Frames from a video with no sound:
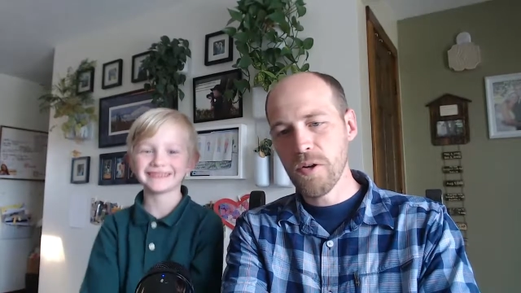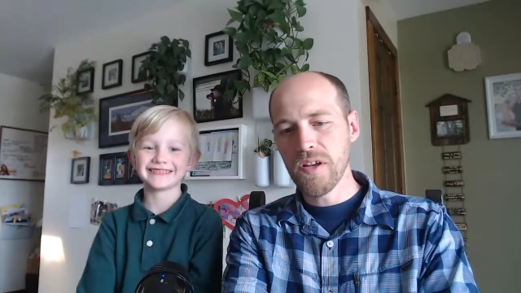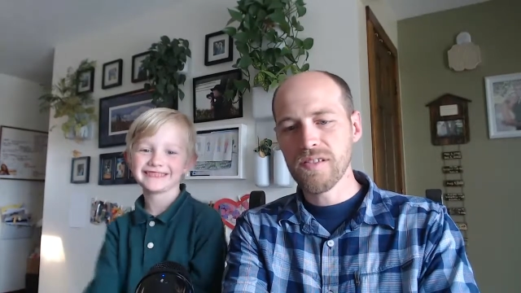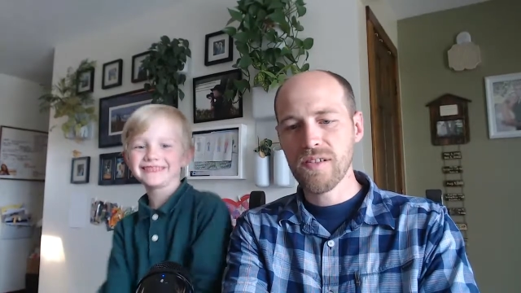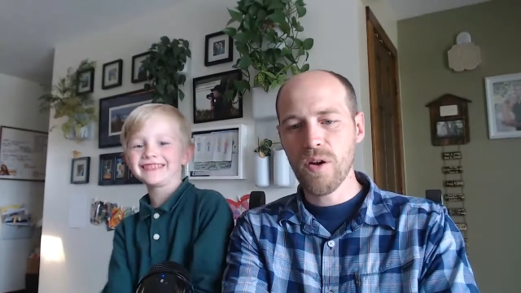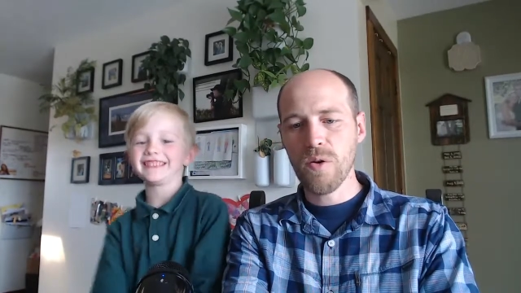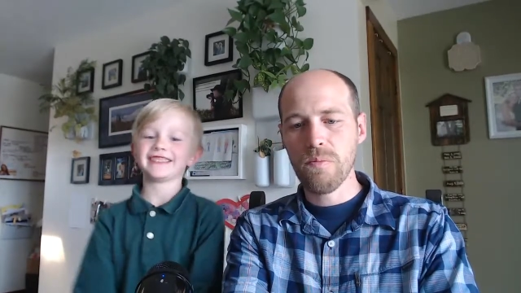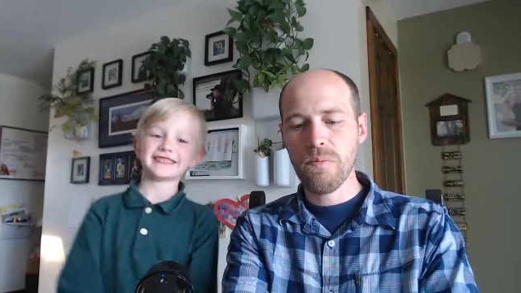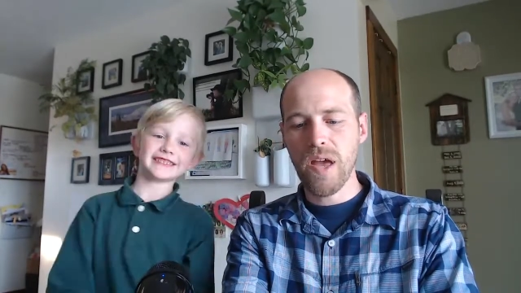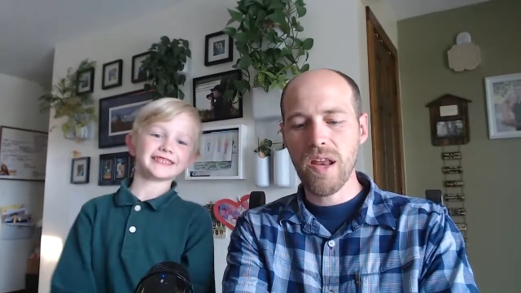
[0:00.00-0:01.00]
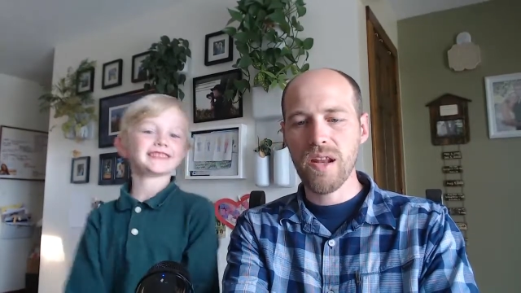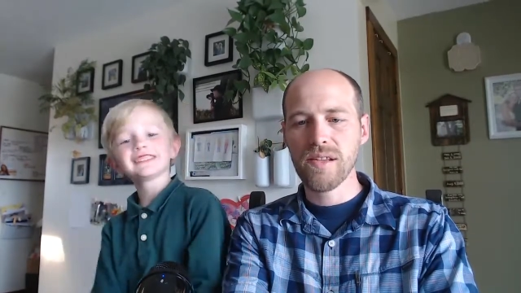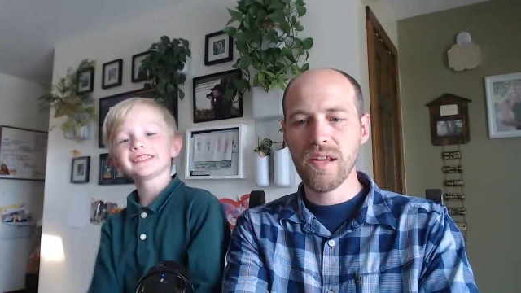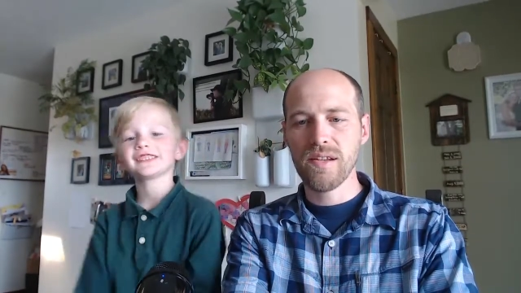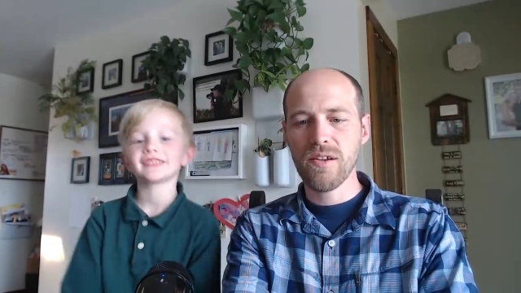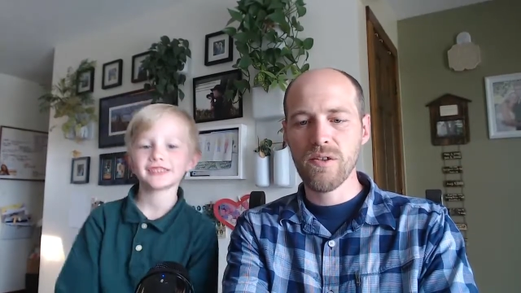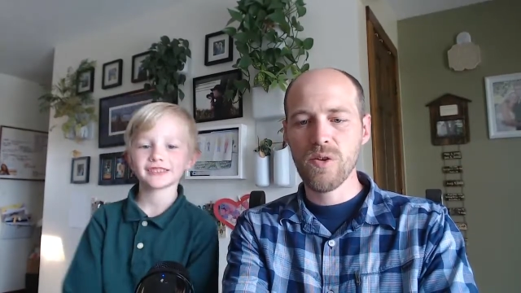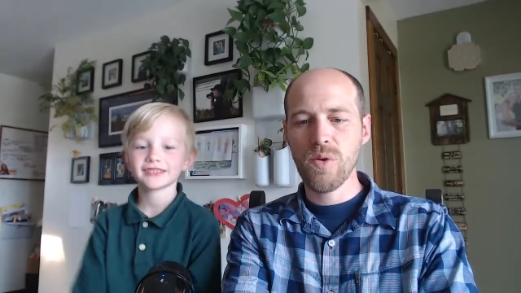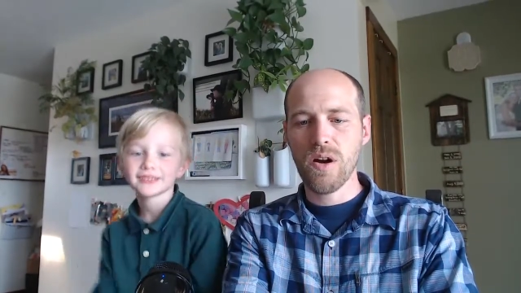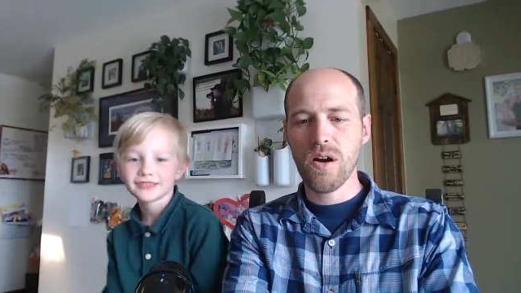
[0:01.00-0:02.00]
Speaker 1: Okay, so Bennett is going to tell
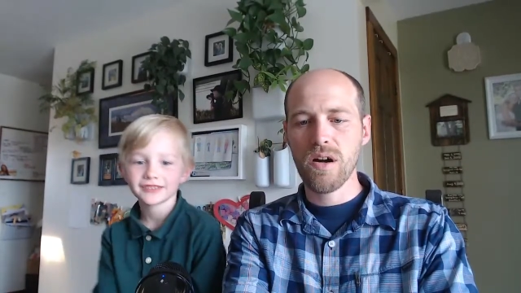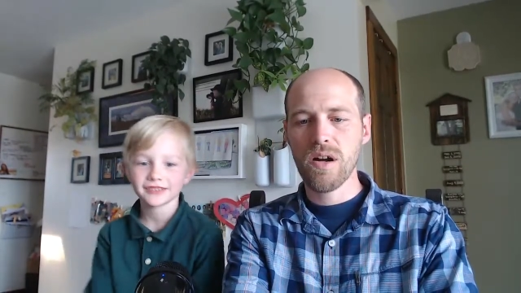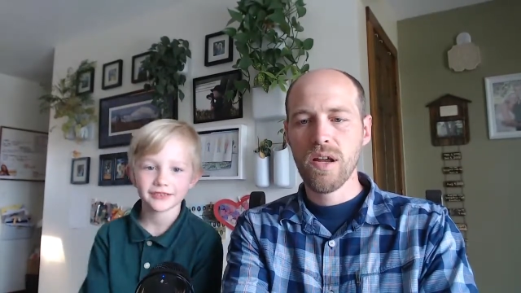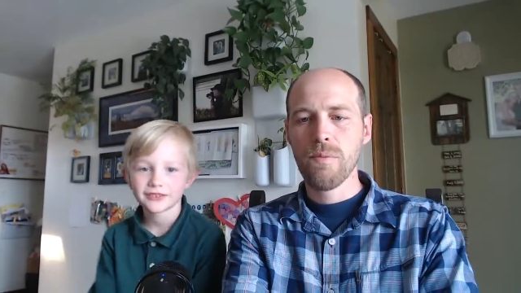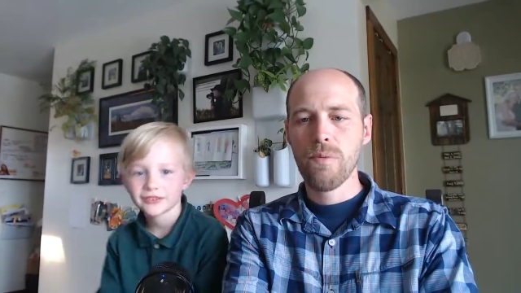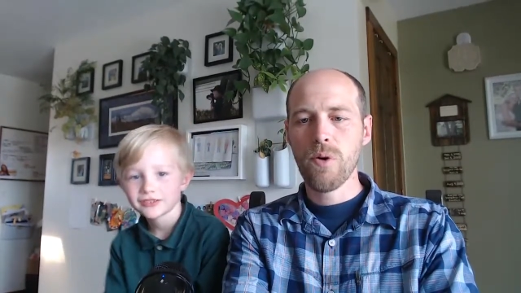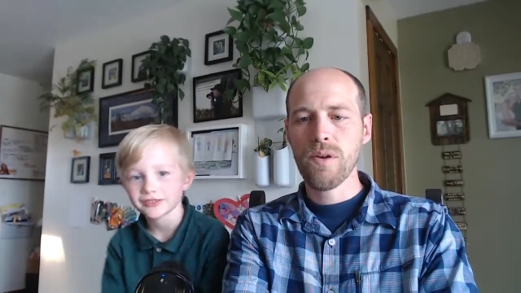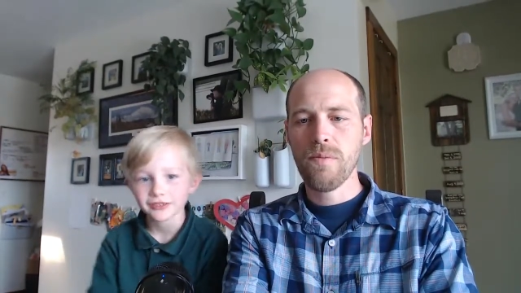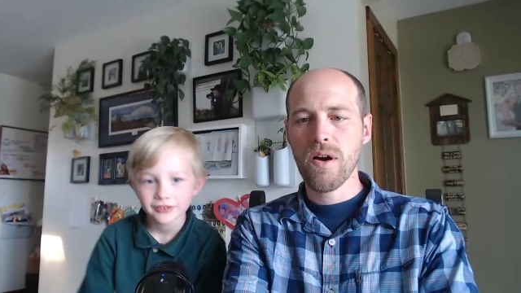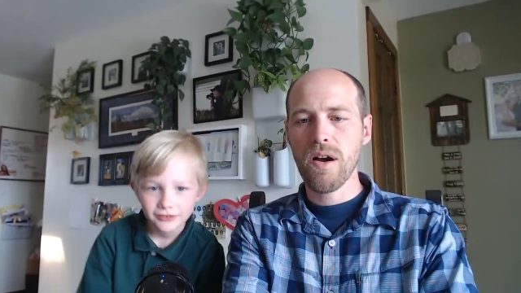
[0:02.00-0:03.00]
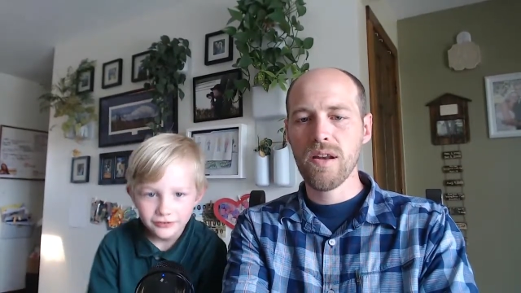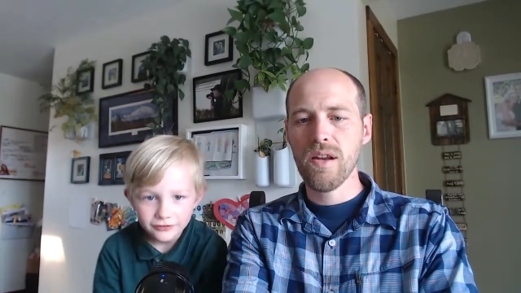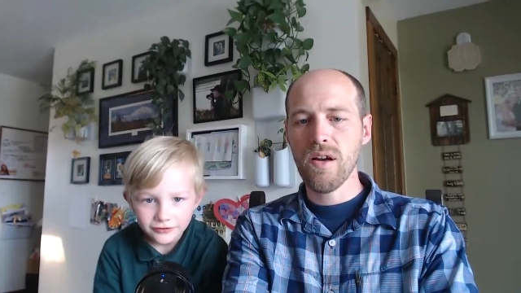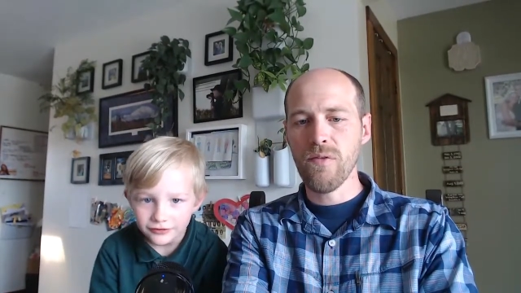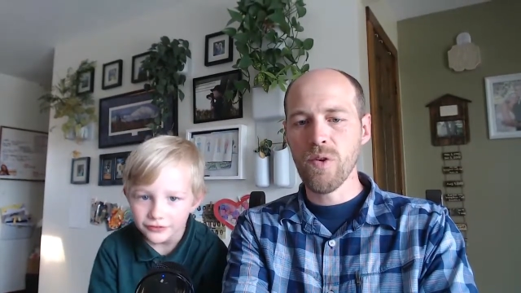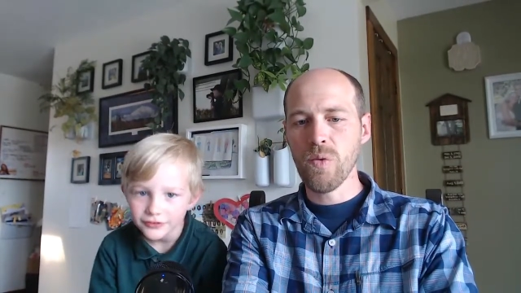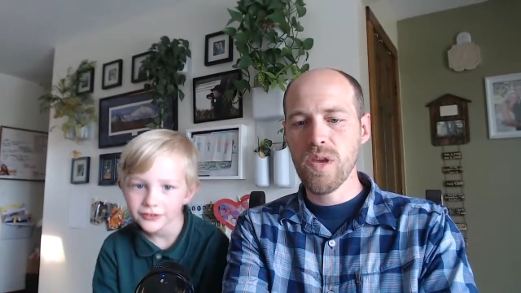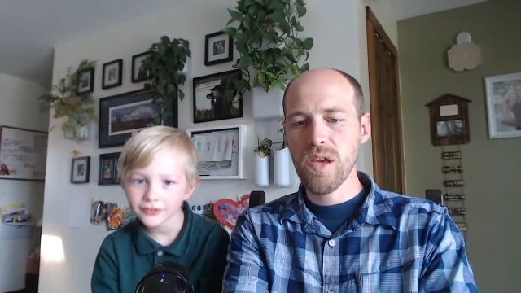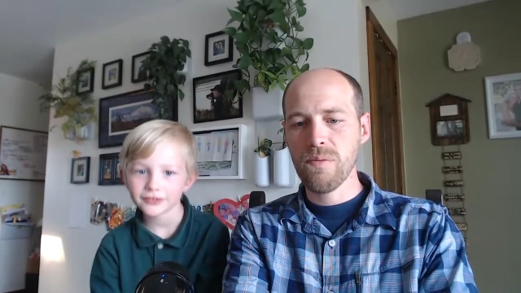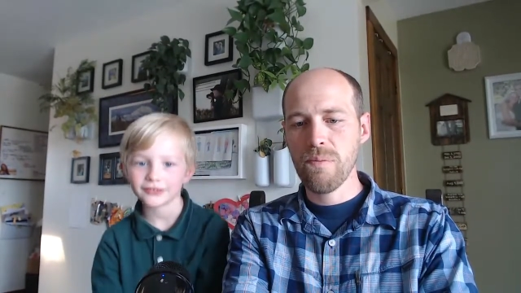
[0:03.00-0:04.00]
you our Pokemon of the
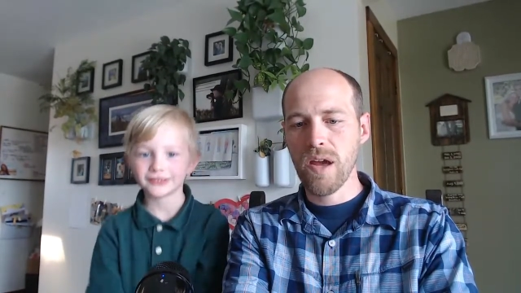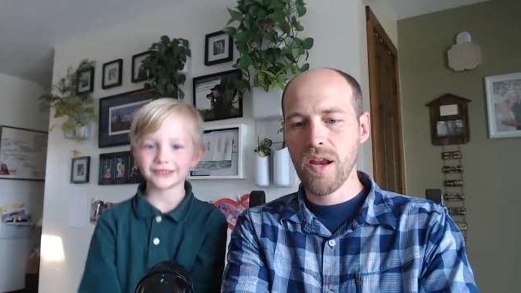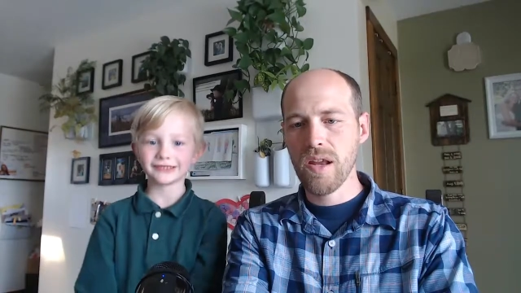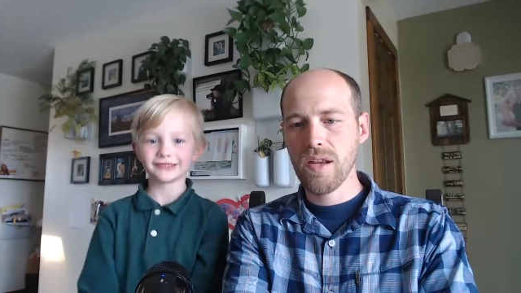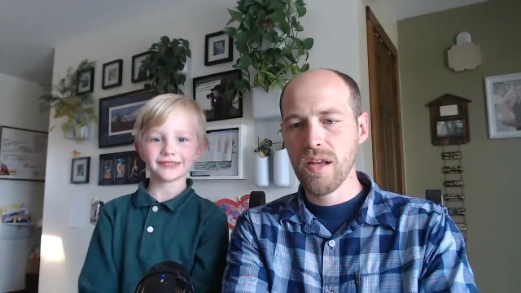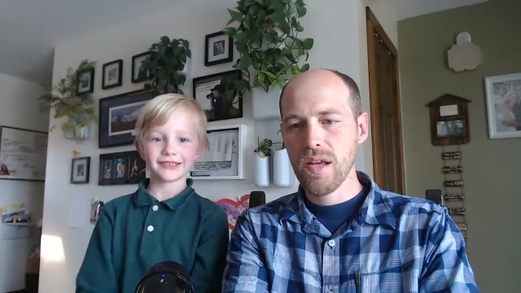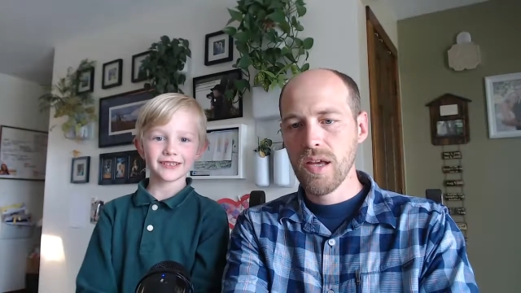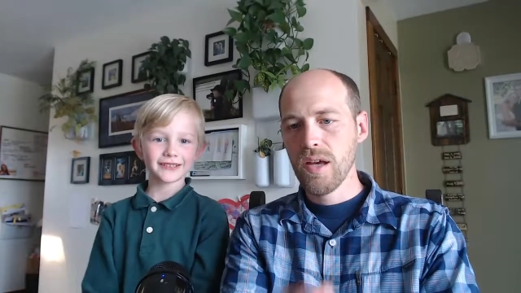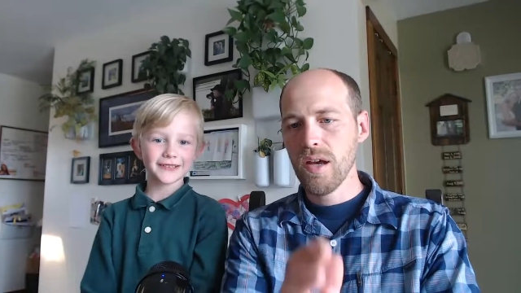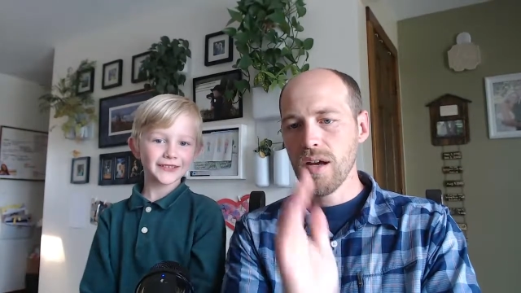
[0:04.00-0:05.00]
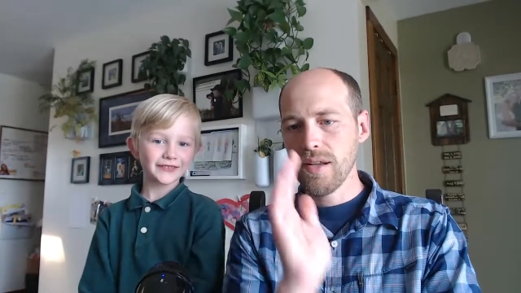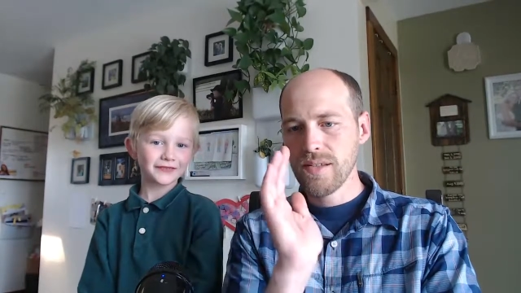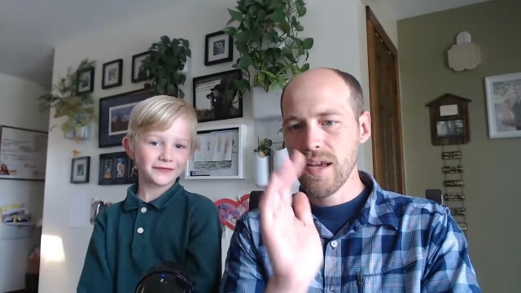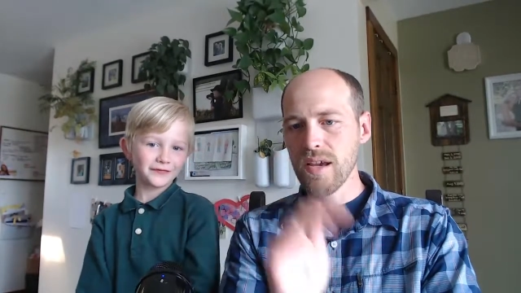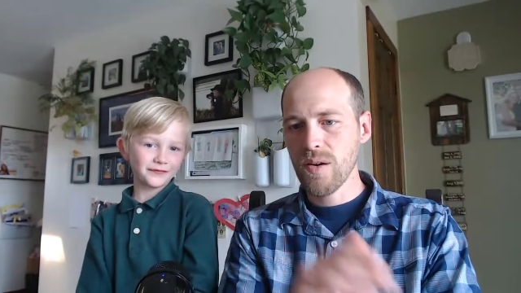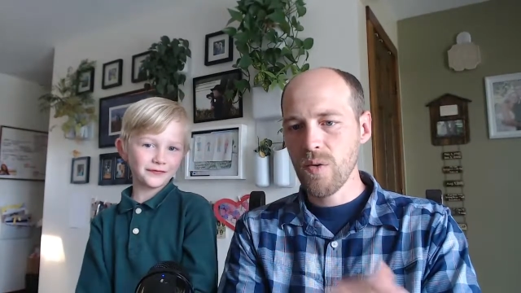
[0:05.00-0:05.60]
week. Bennett, uh, take it